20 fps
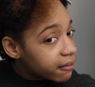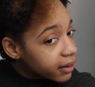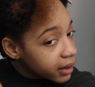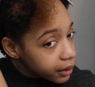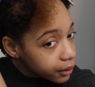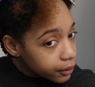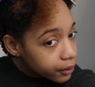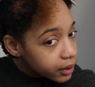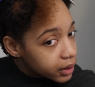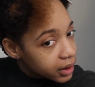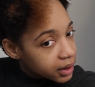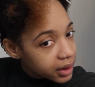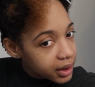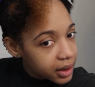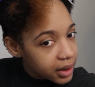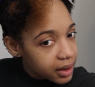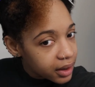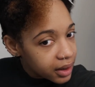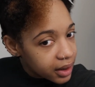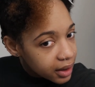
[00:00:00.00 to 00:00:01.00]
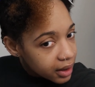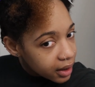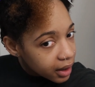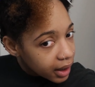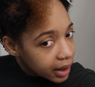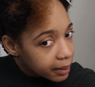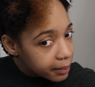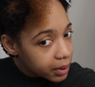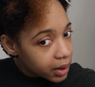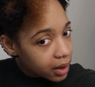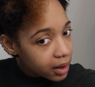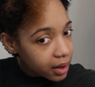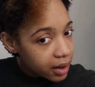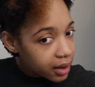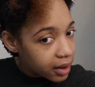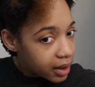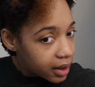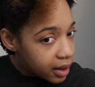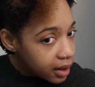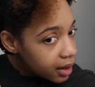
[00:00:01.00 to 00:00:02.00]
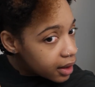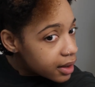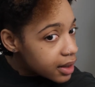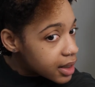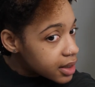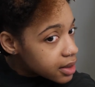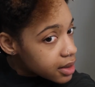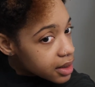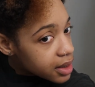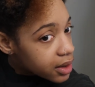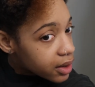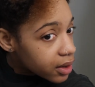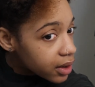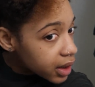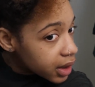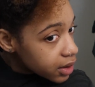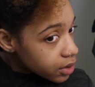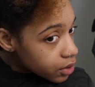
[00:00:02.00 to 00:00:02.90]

feel good, I'm not necessarily